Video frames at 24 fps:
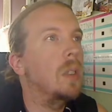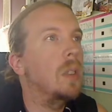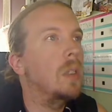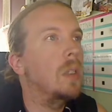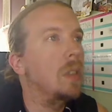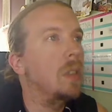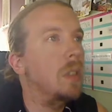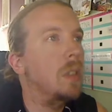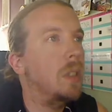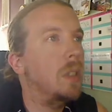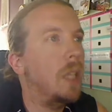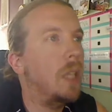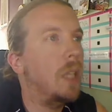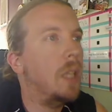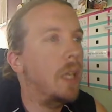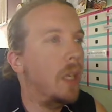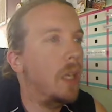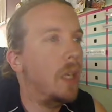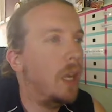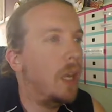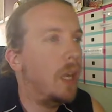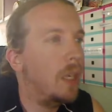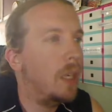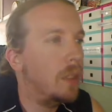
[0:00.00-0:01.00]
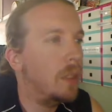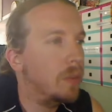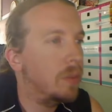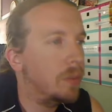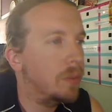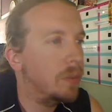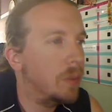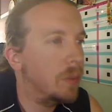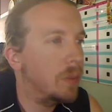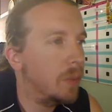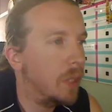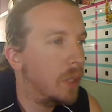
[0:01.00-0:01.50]
that iron
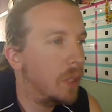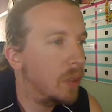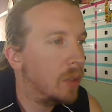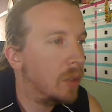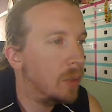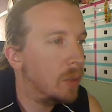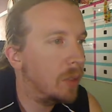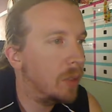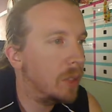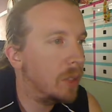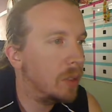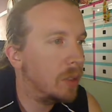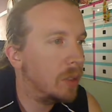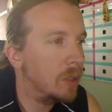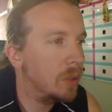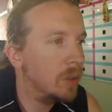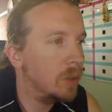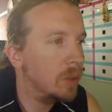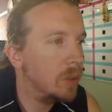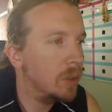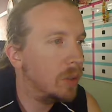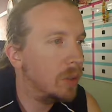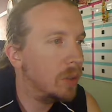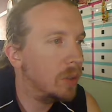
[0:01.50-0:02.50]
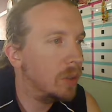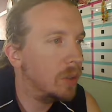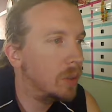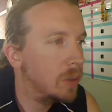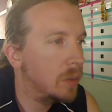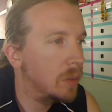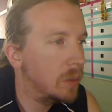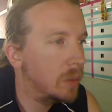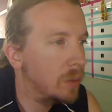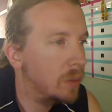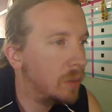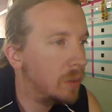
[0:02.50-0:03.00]
from the aquaponics store.
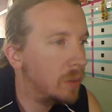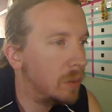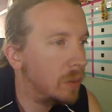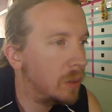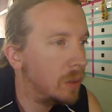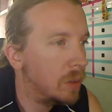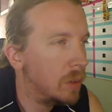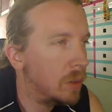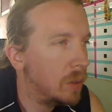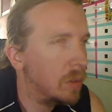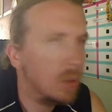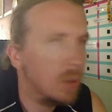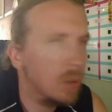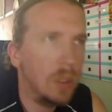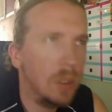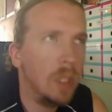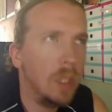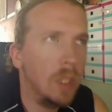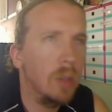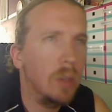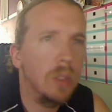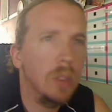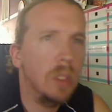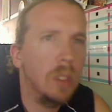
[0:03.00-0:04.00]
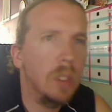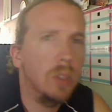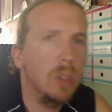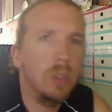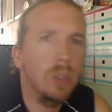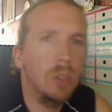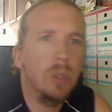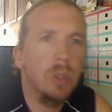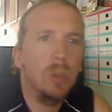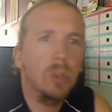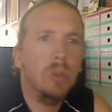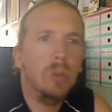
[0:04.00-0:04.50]
The was it
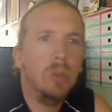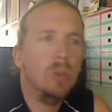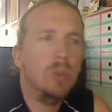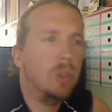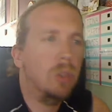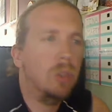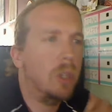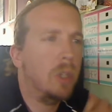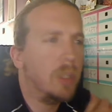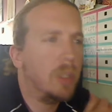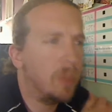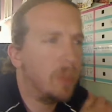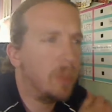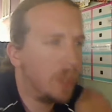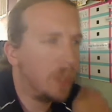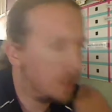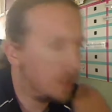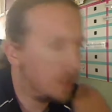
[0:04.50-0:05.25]
true true aquaponics